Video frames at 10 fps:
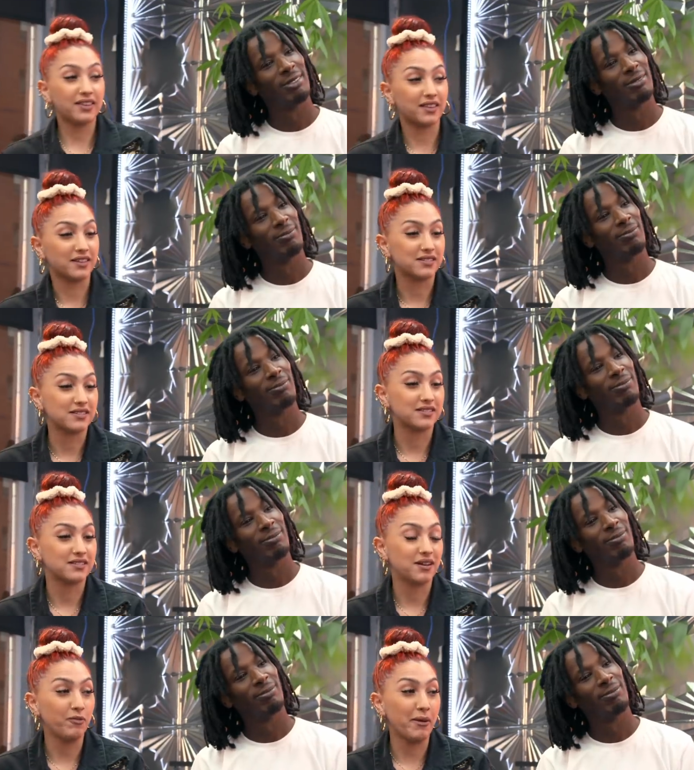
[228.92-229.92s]
Speaker 1: this.
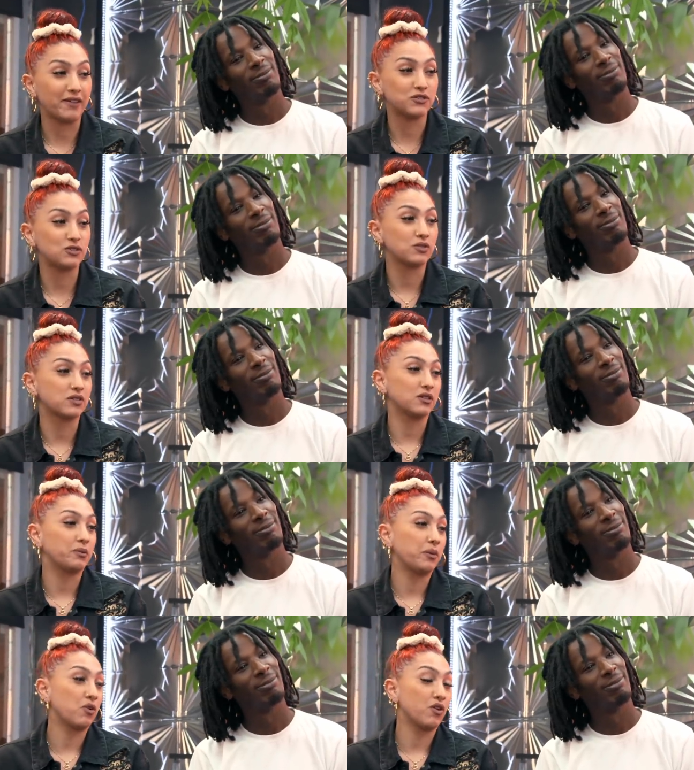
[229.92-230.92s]
We might have to do this a little bit
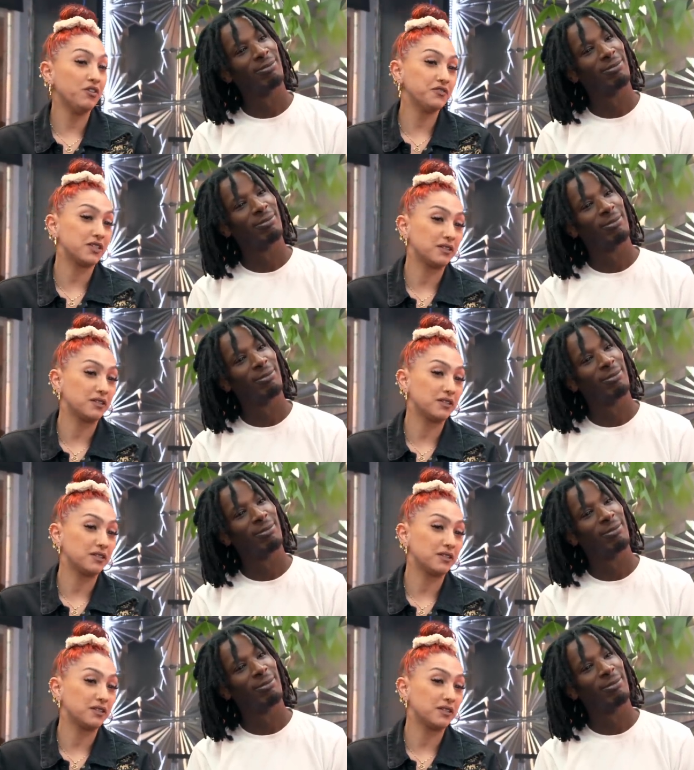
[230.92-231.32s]
more often.